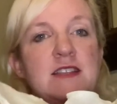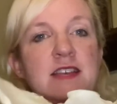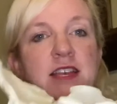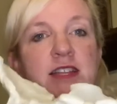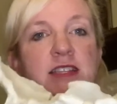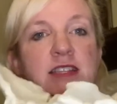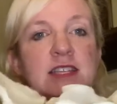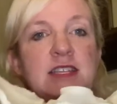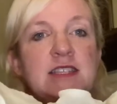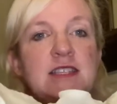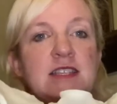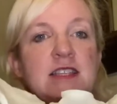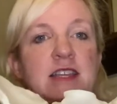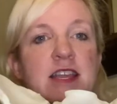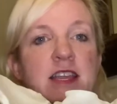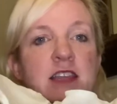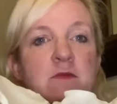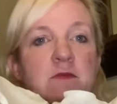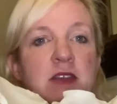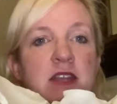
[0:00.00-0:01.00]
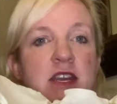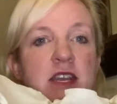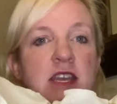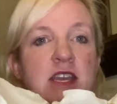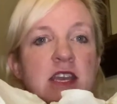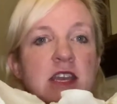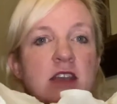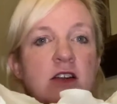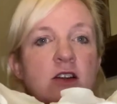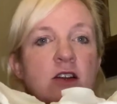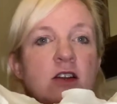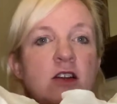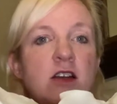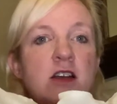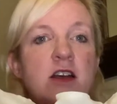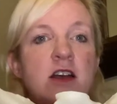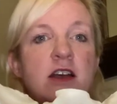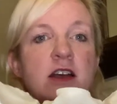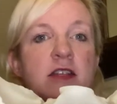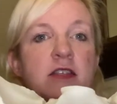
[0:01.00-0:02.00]
That's this ligament here
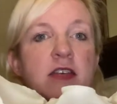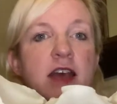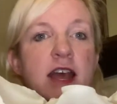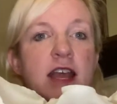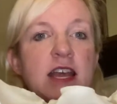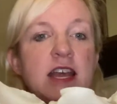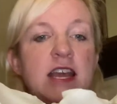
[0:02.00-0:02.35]
that